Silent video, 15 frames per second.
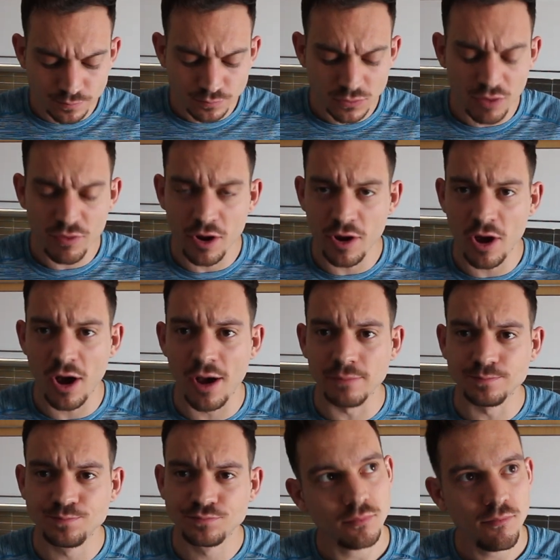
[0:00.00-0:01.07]
Very
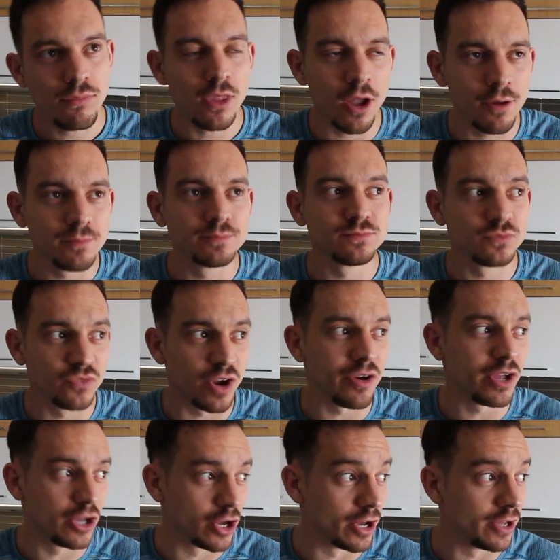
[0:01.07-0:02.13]
hot, very
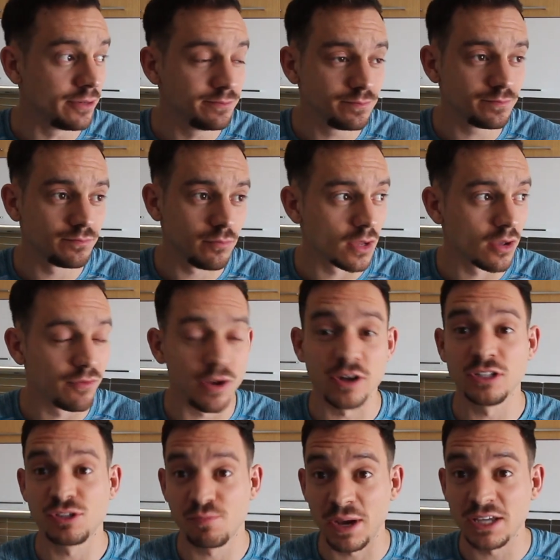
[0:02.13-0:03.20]
good, very
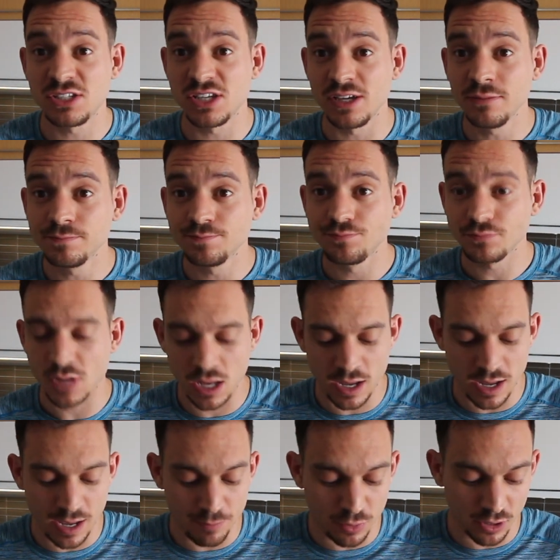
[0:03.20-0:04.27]
spicy.
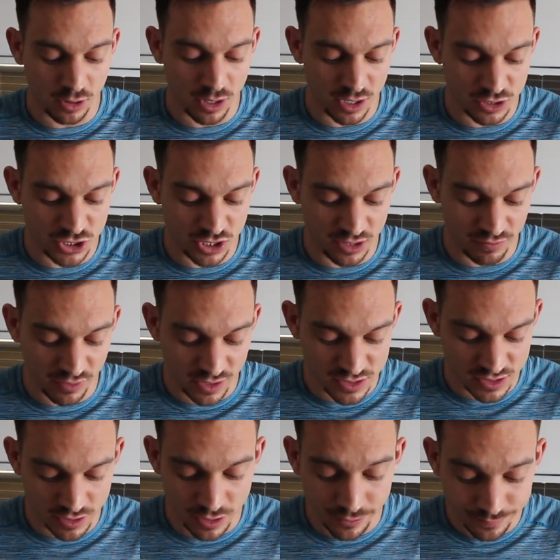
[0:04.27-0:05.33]
I put a lot of chili flakes
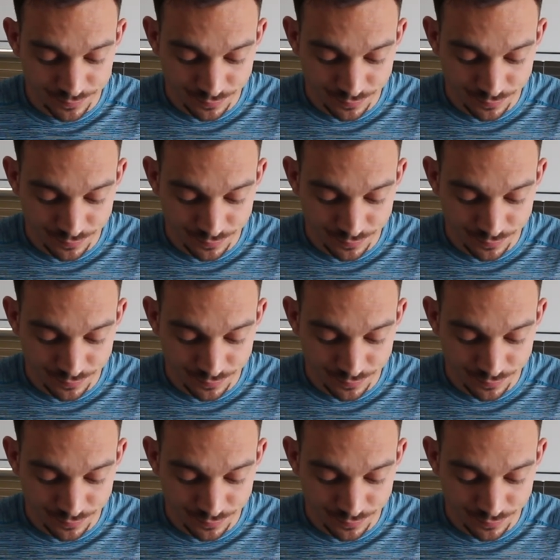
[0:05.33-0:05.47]
in there.